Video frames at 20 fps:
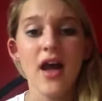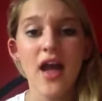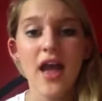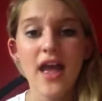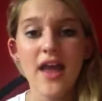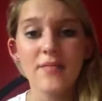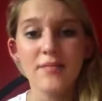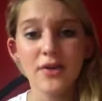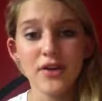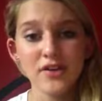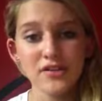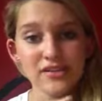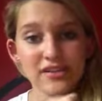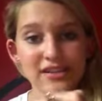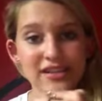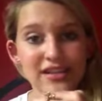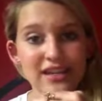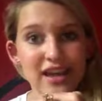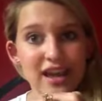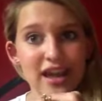And
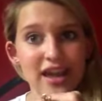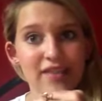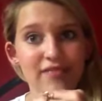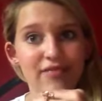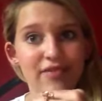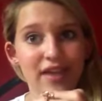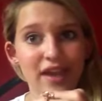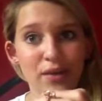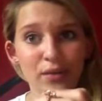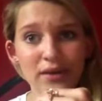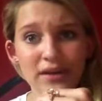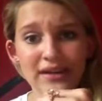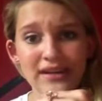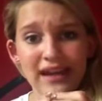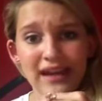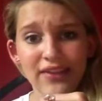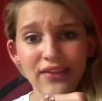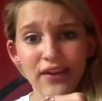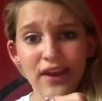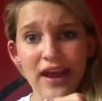personally, if they want to
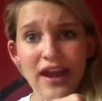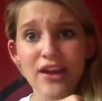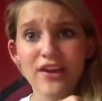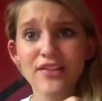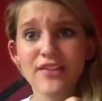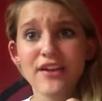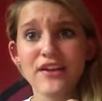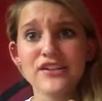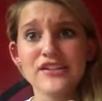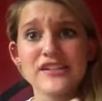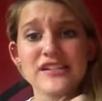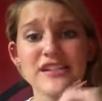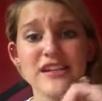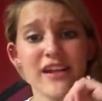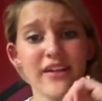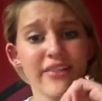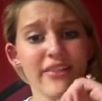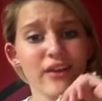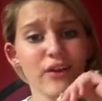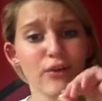dye their hair, there's
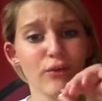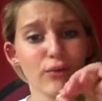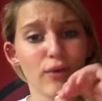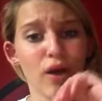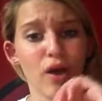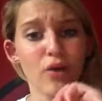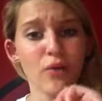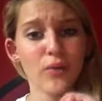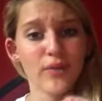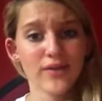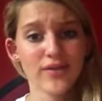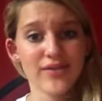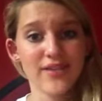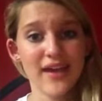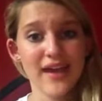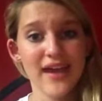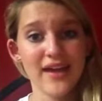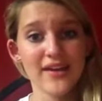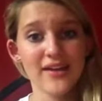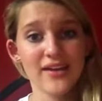nothing wrong with
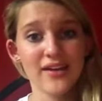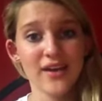that.